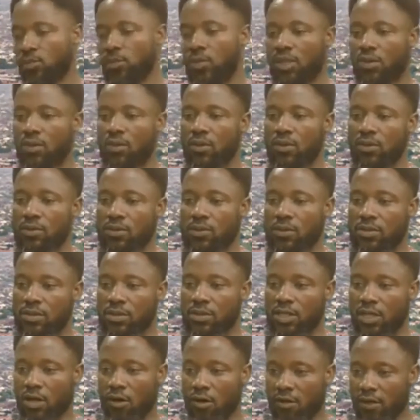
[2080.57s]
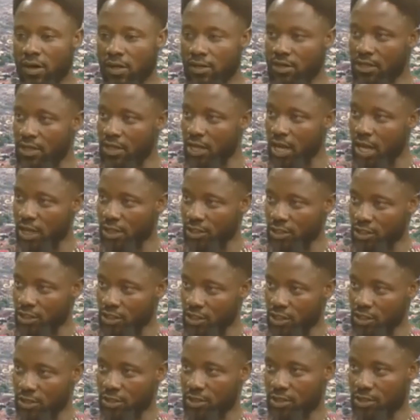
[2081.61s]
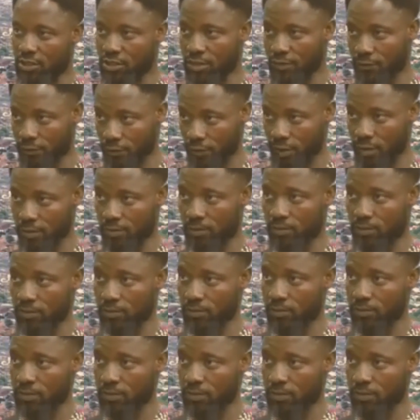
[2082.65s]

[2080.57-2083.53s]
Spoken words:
because the currency exchange is different.